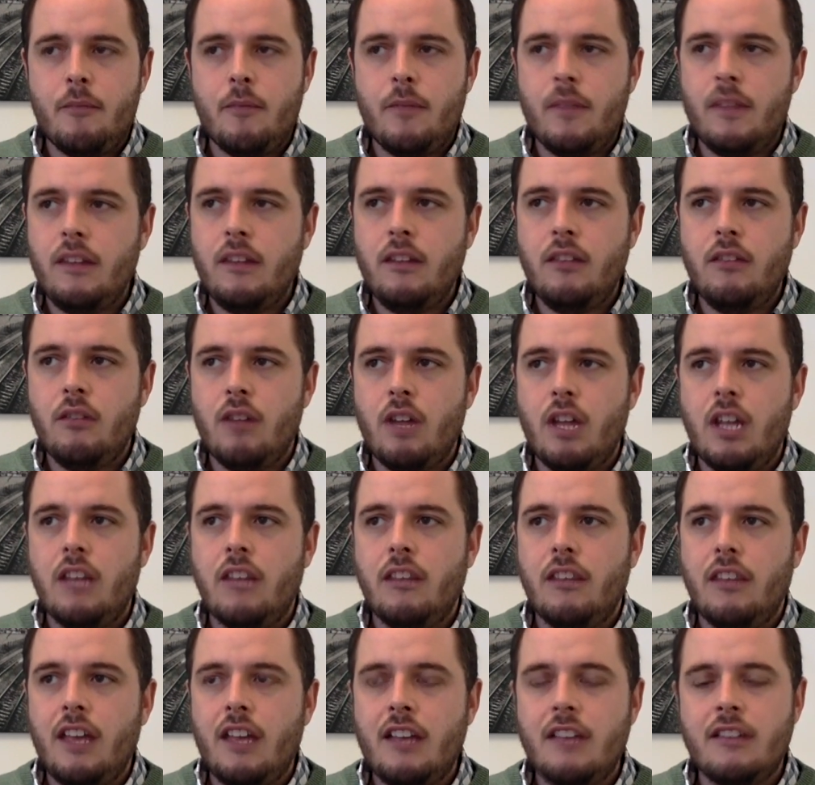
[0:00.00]
you know,
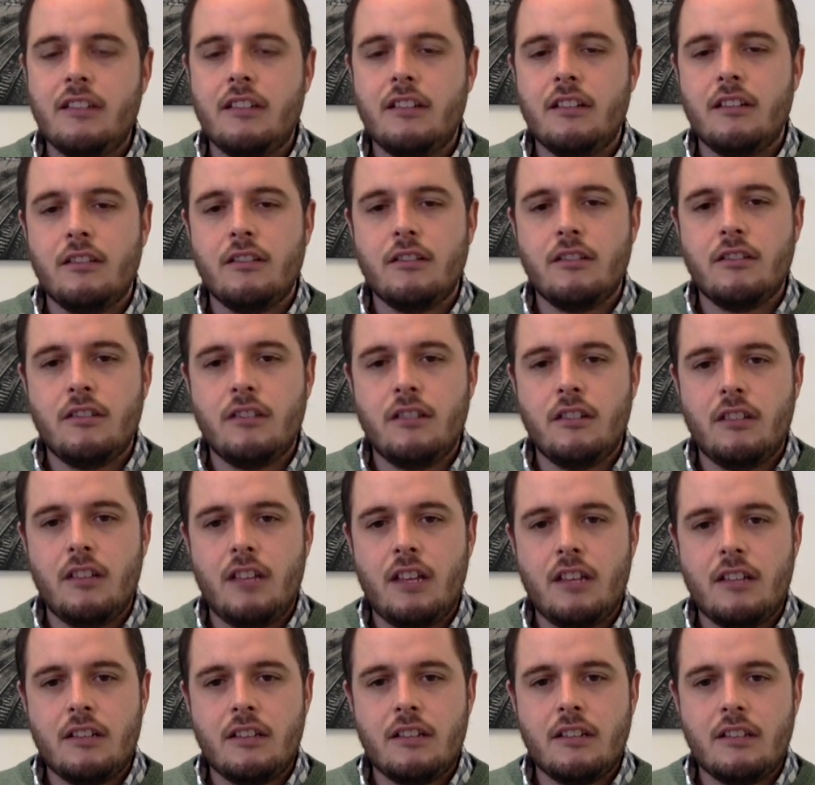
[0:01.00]
that's
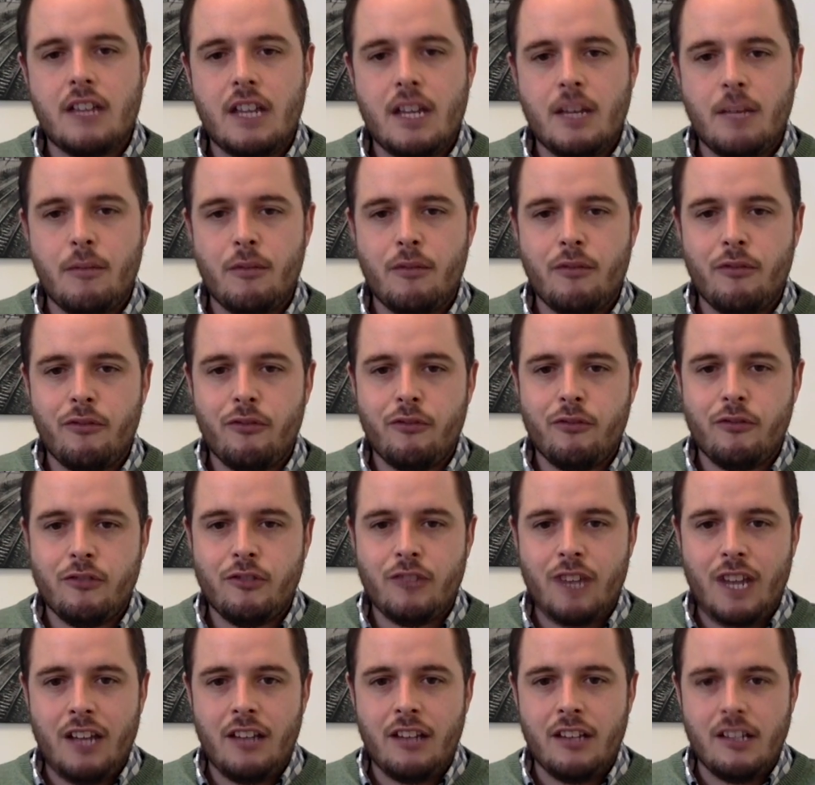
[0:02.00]
a time of
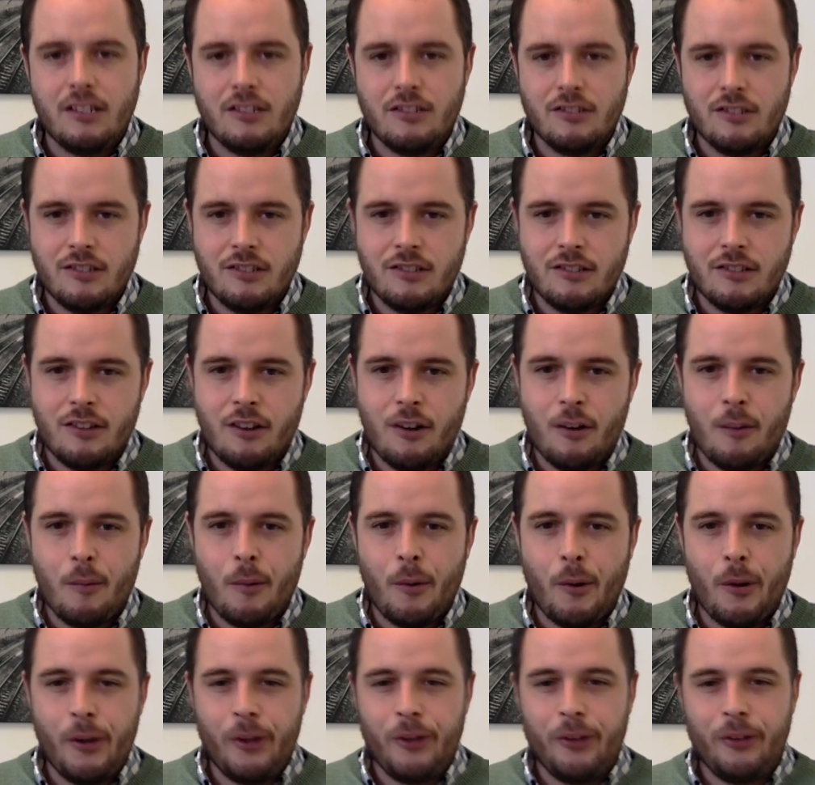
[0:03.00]
challenge and
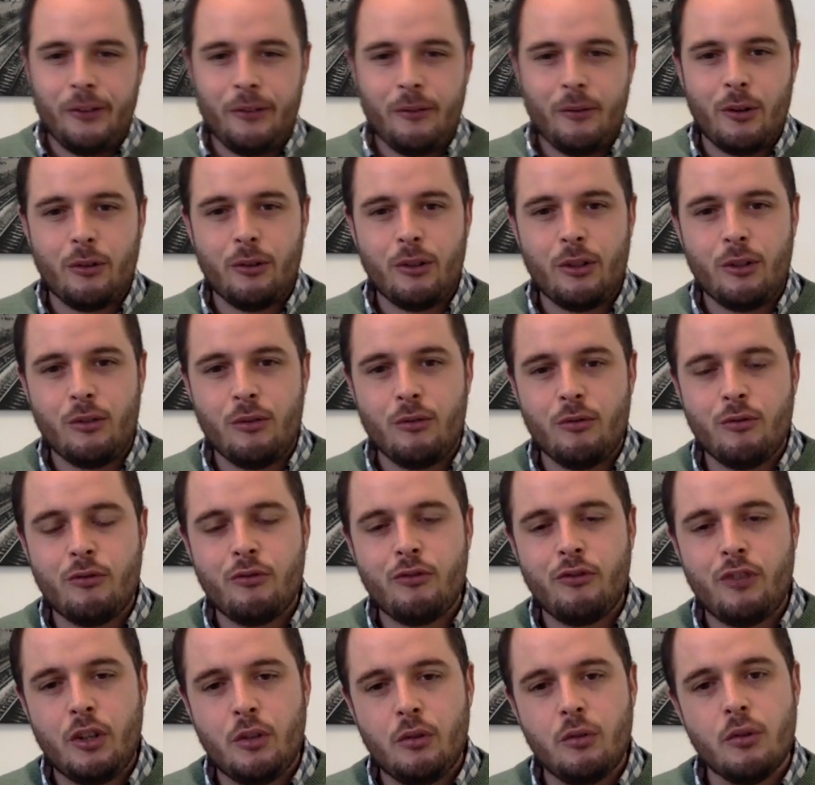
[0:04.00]
turmoil. Will you
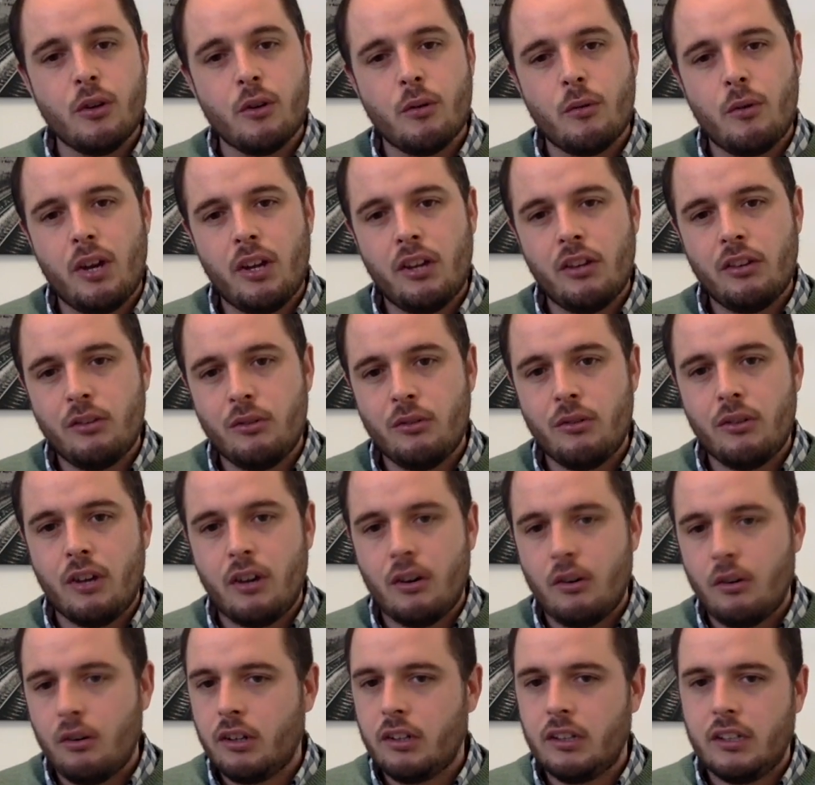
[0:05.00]
feel your way through
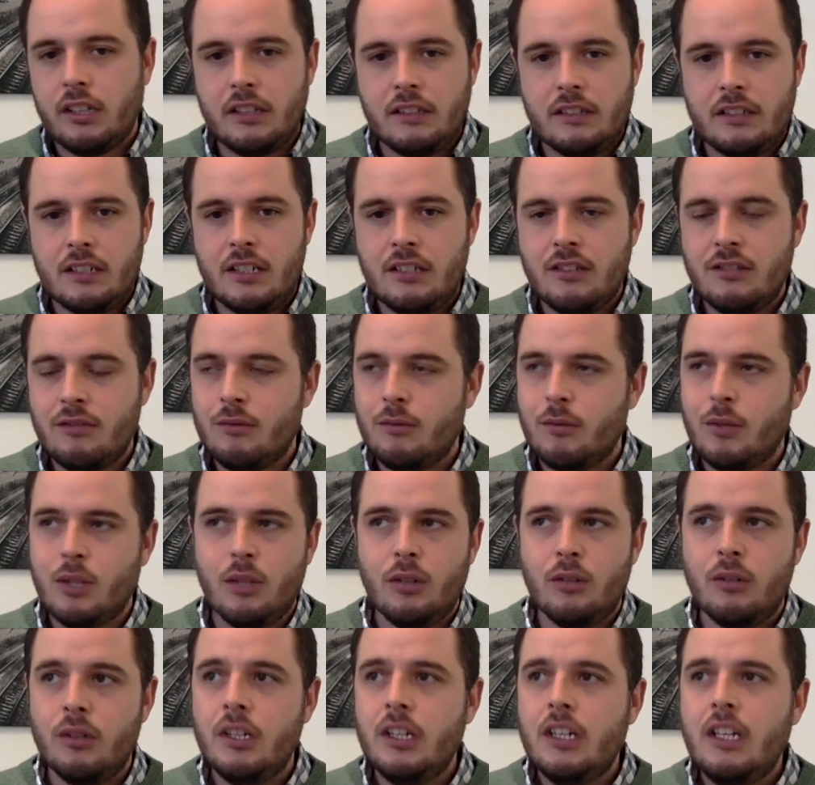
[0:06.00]
that organisation? Will
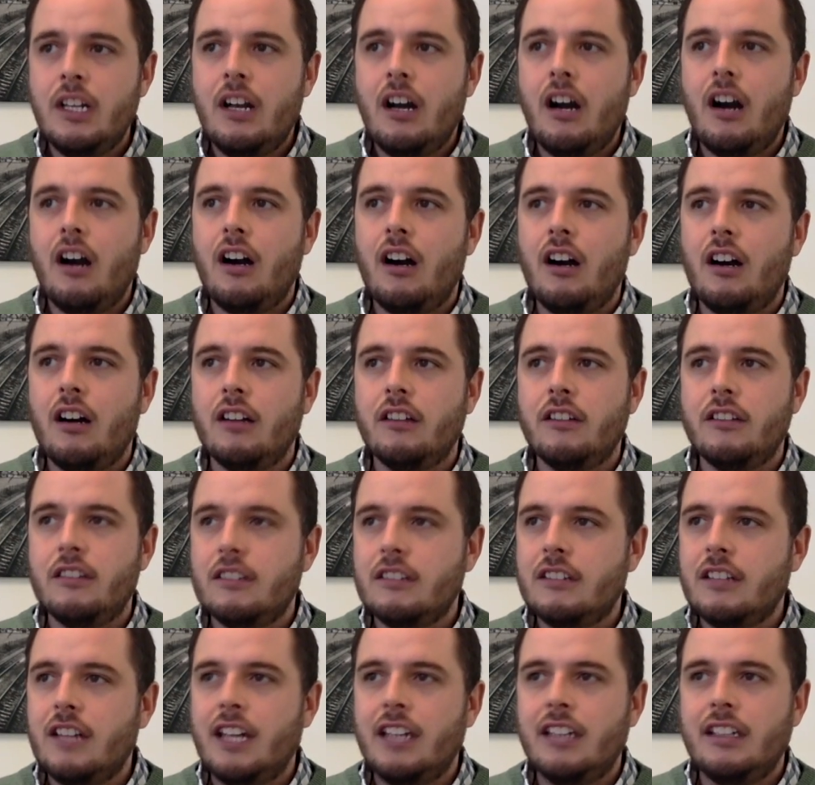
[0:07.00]
you
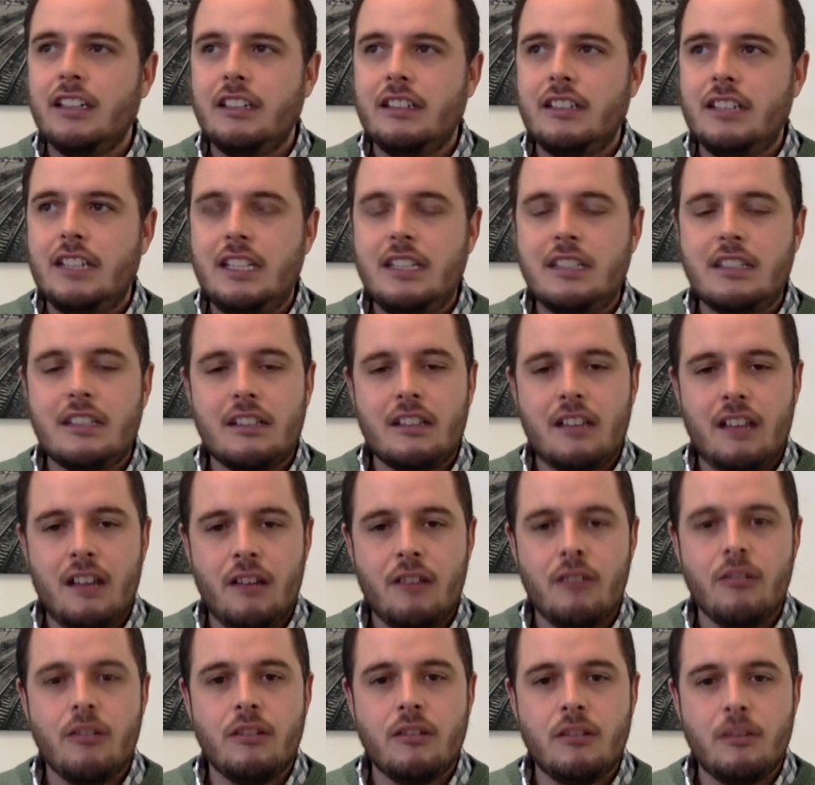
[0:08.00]
understand in detail how
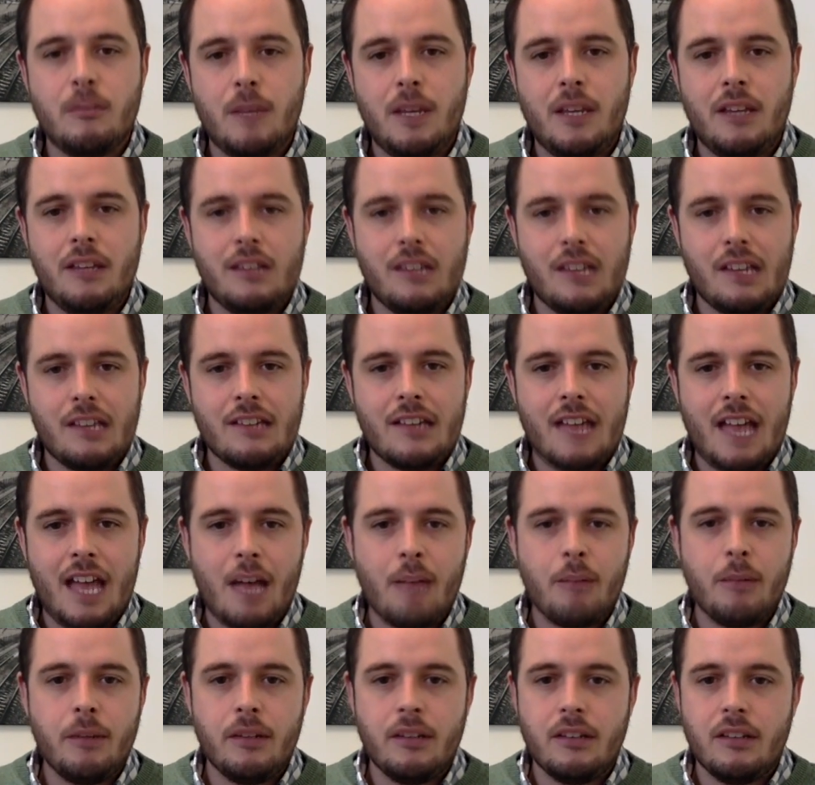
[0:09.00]
to make things
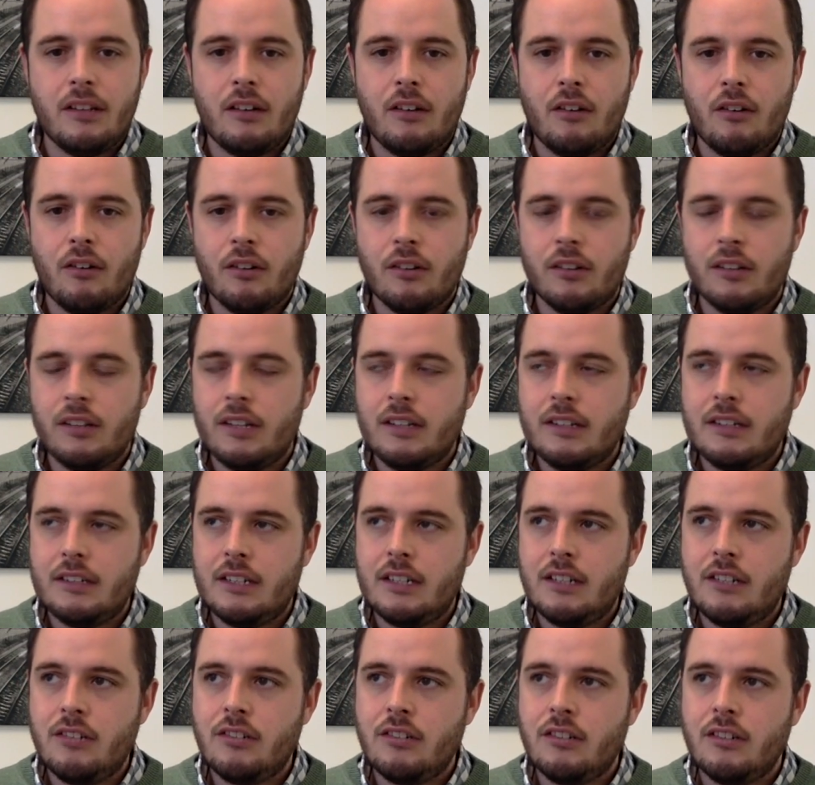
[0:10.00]
happen in that
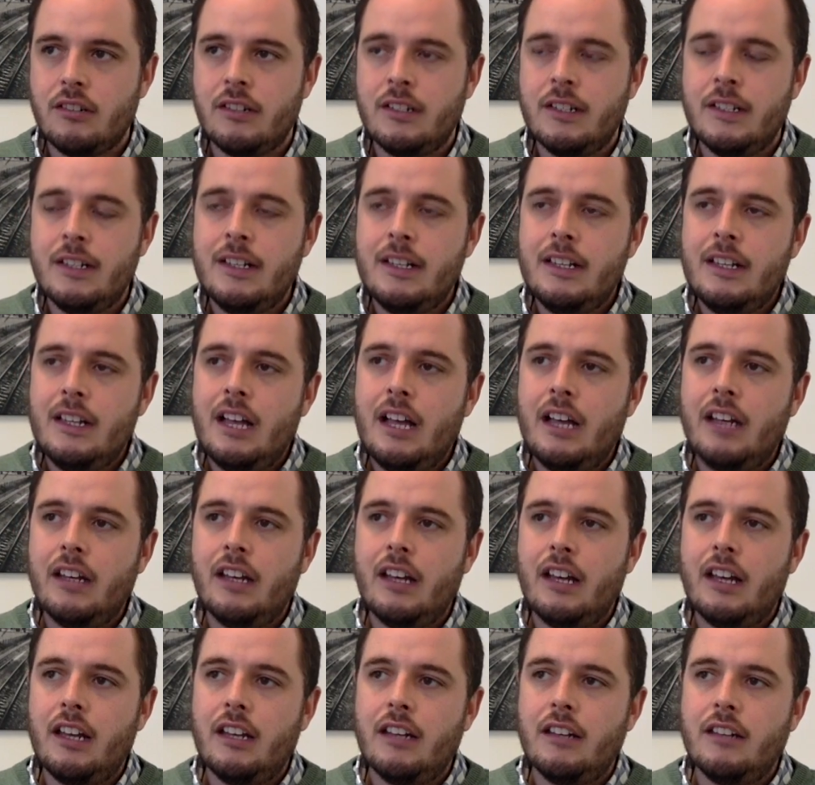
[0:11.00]
organization?
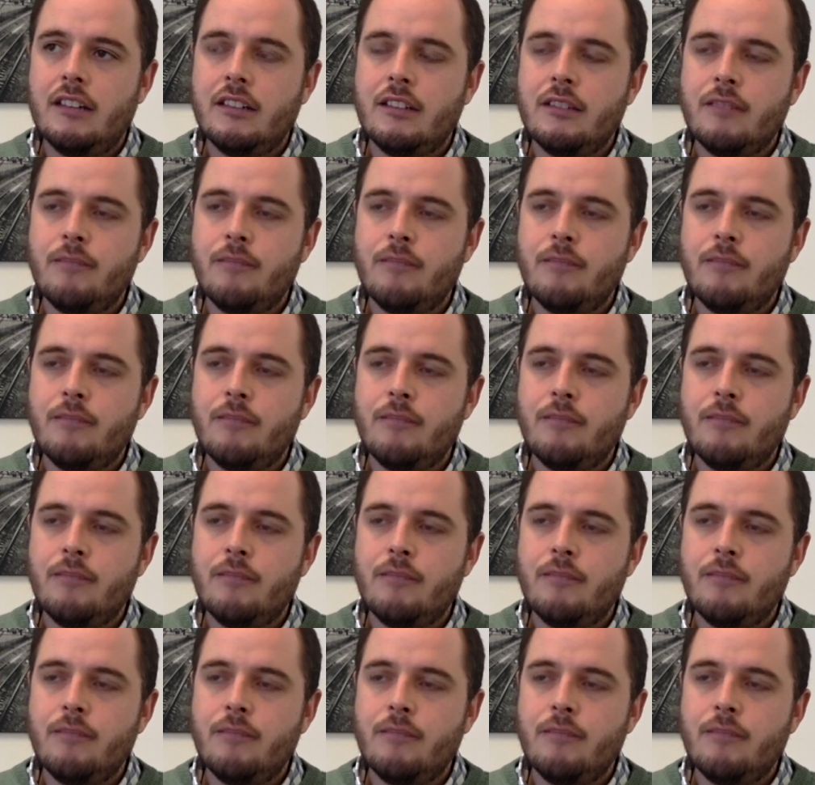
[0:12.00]
And